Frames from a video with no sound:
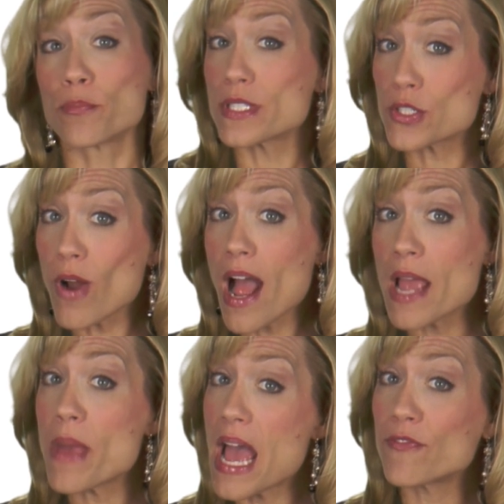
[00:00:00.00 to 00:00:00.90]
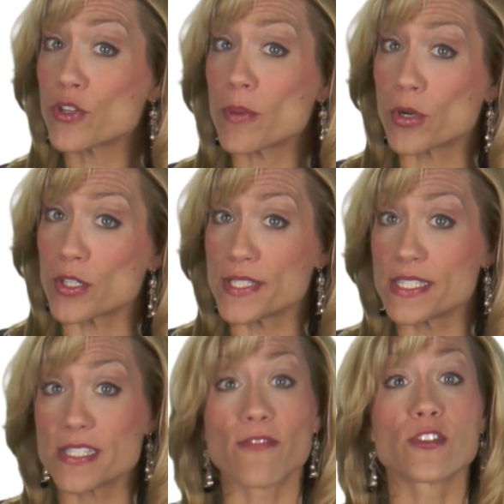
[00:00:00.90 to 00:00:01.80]
prescribe after a person
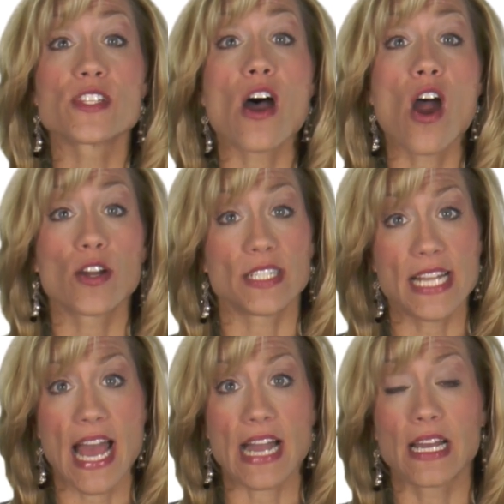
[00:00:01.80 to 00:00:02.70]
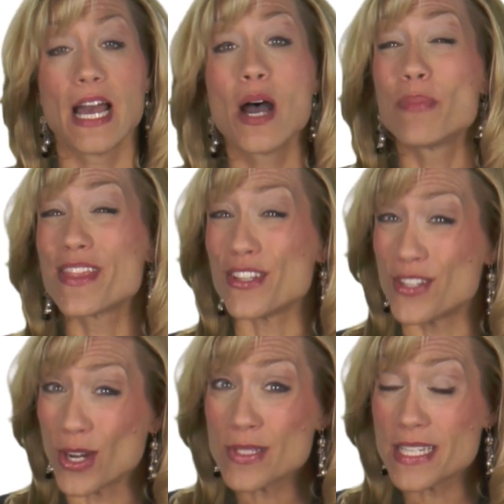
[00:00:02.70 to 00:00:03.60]
suffers a heart attack, but the
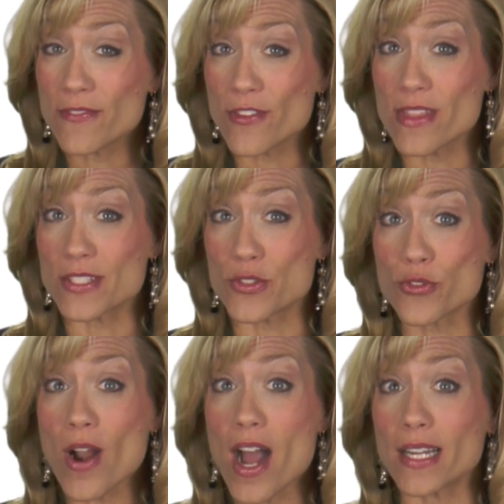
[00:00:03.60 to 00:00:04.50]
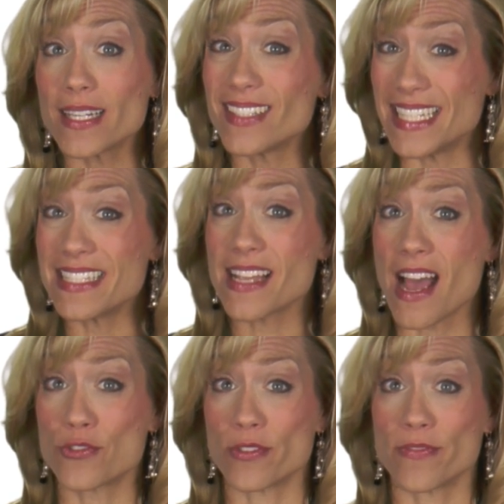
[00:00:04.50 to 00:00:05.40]
dosing for this drug is
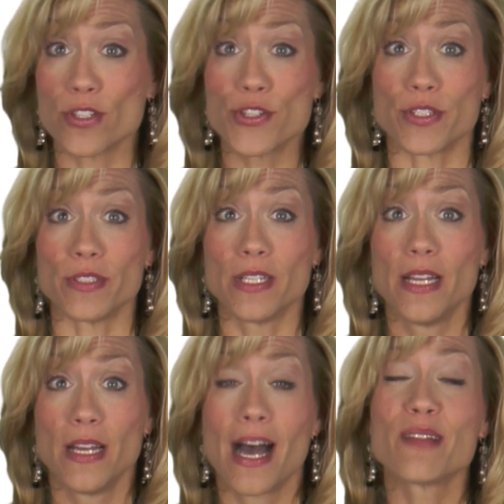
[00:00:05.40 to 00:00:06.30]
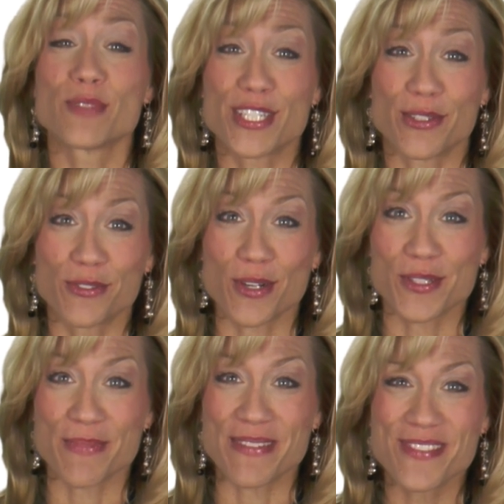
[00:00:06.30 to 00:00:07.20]
controversial. I'm Rochelle
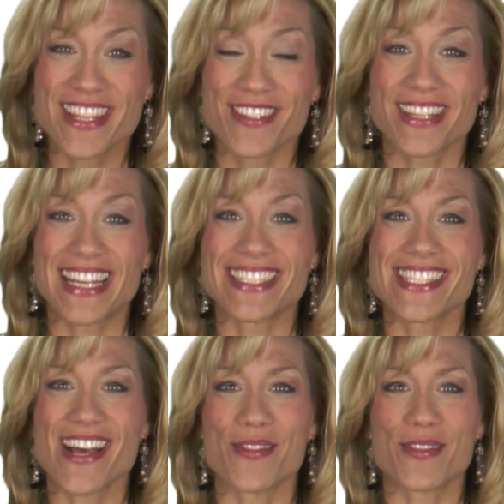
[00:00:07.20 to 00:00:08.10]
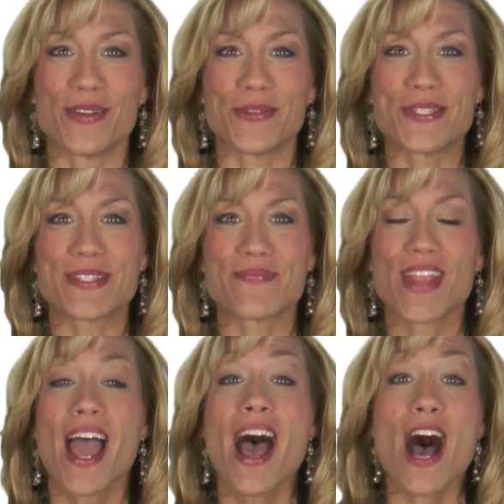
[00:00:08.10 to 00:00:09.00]
Grossman with your latest health news.
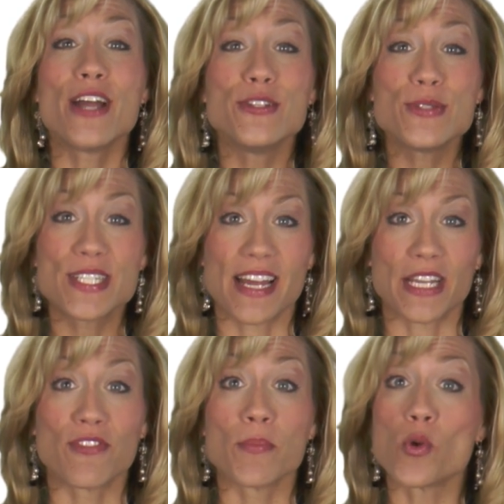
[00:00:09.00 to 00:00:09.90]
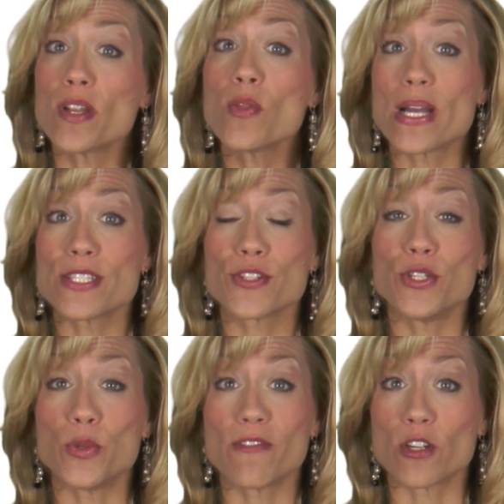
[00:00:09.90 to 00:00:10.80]
A new study from Northwestern
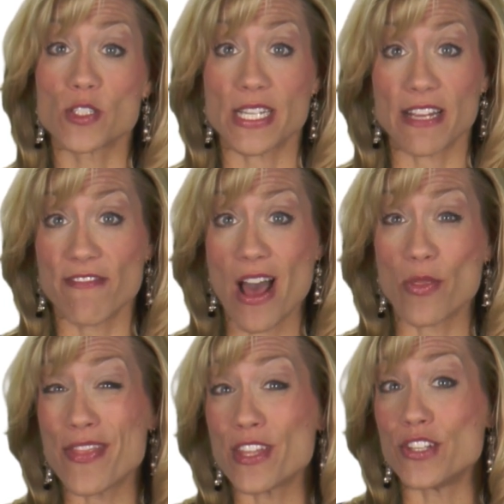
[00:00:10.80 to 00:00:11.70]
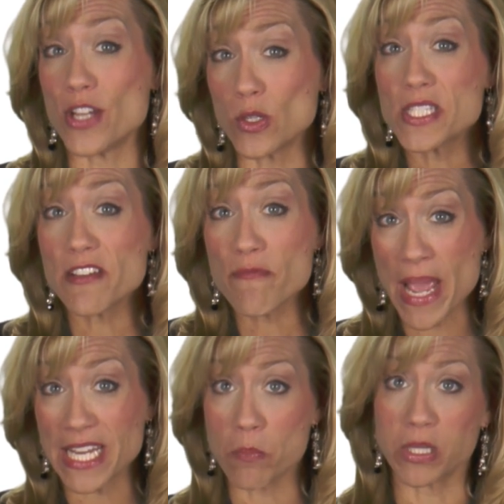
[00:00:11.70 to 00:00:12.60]
University found that the dose of
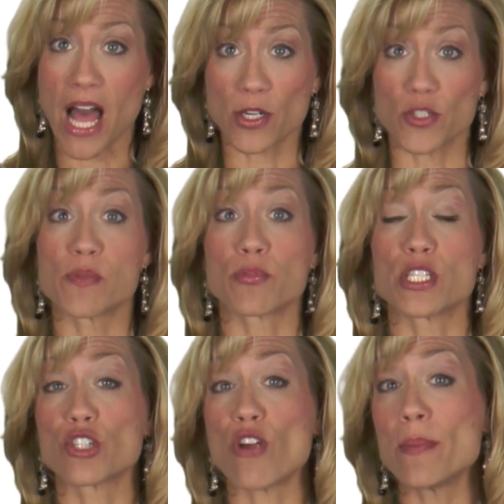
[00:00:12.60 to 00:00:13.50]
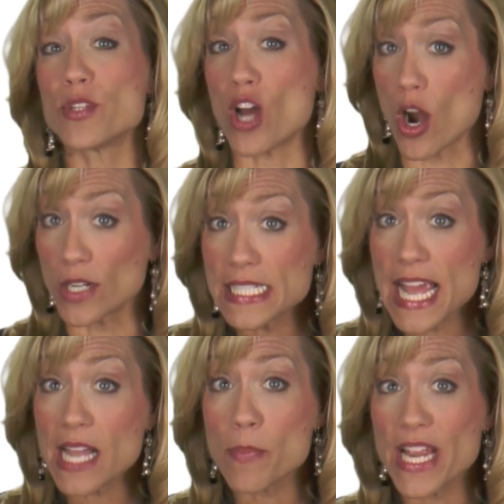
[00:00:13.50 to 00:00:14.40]
beta blockers prescribed to heart
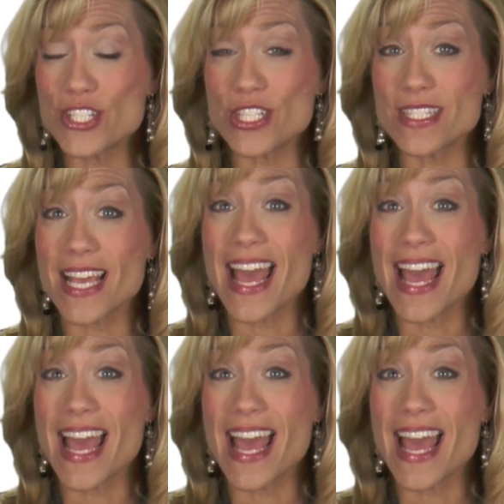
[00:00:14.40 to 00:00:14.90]
attack patients